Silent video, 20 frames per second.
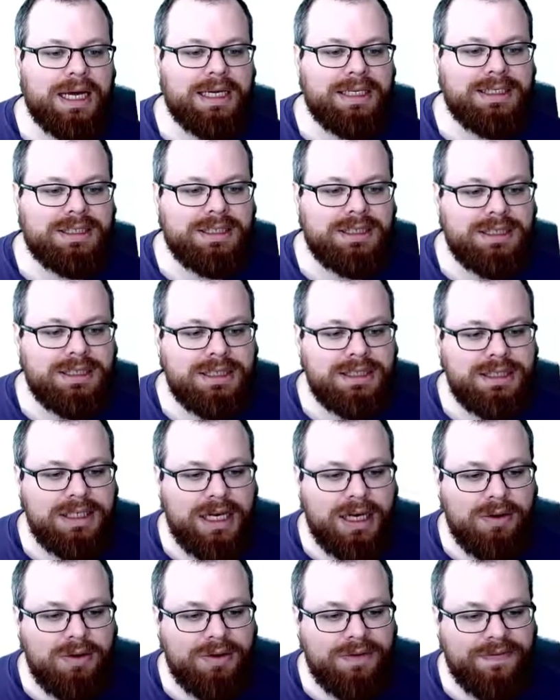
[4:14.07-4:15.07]
And
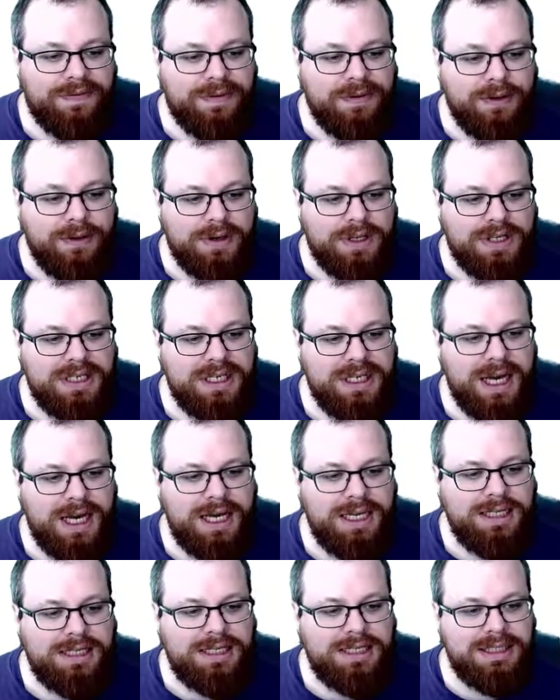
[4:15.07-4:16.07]
now if we
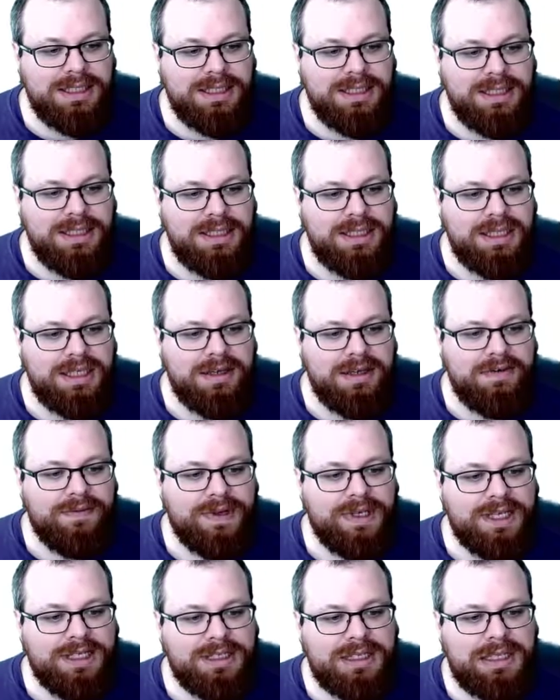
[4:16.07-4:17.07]
rotate E,
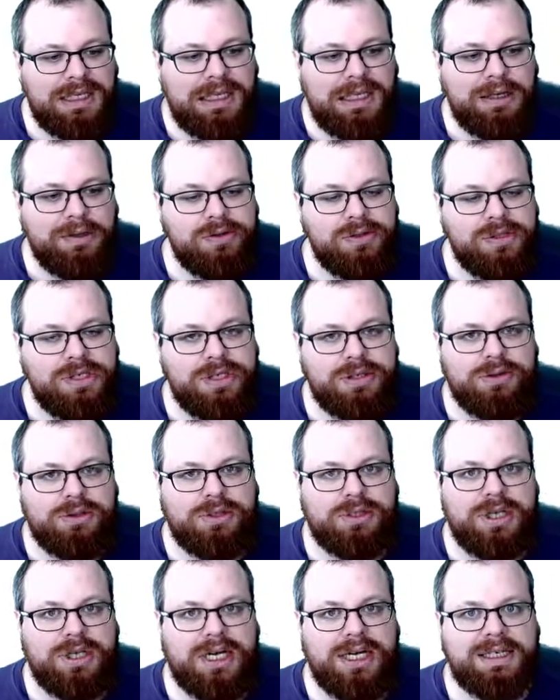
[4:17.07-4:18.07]
we get closer
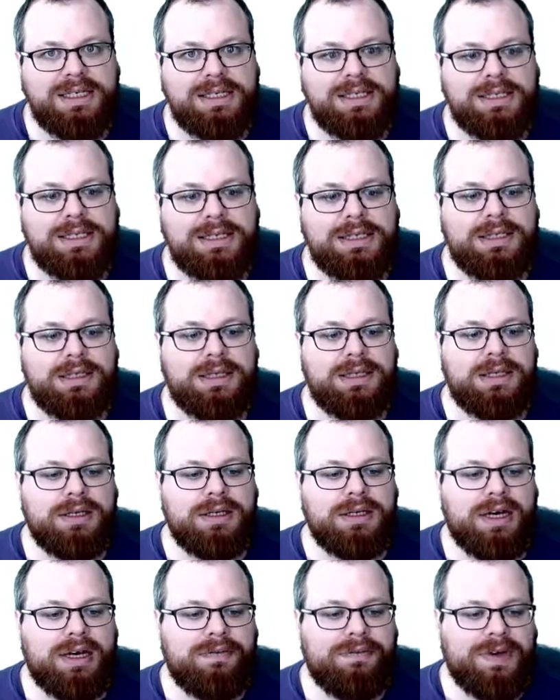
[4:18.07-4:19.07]
to S,
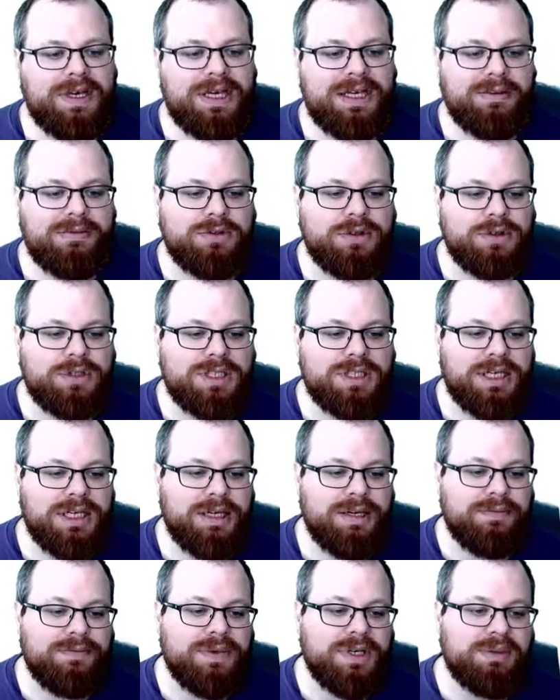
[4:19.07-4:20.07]
and we can
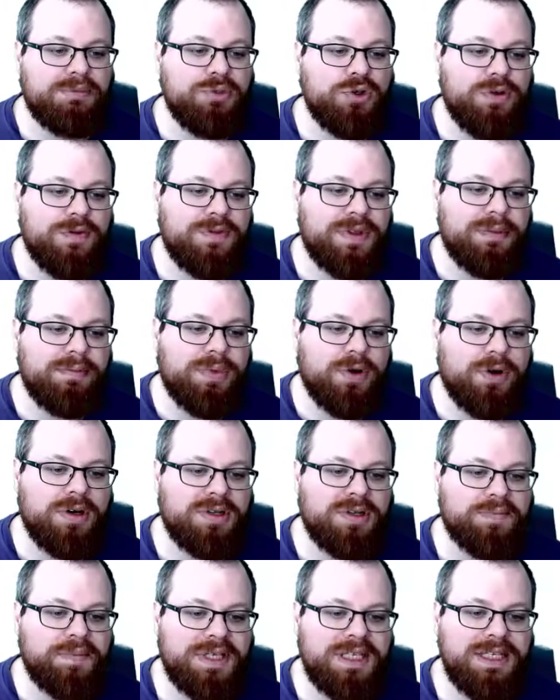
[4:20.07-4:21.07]
rotate, we move the
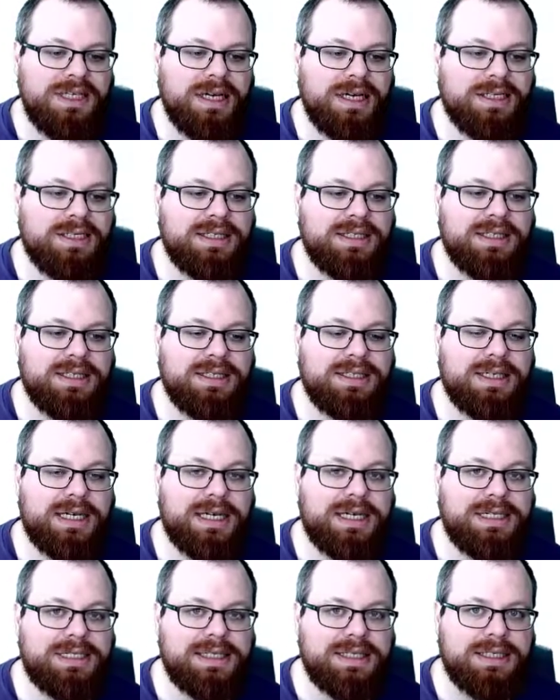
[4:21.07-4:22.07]
point P until it
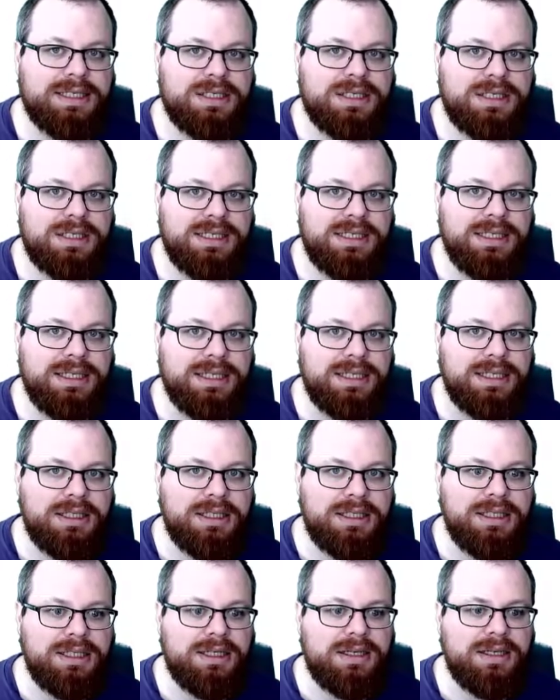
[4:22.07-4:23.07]
lies at T.